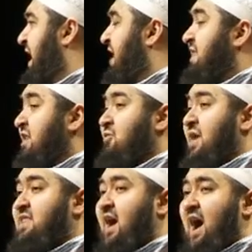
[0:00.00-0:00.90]
And then you
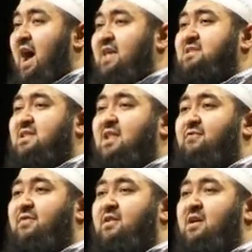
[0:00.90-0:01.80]
get the highest
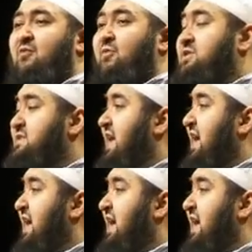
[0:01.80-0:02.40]
level, which is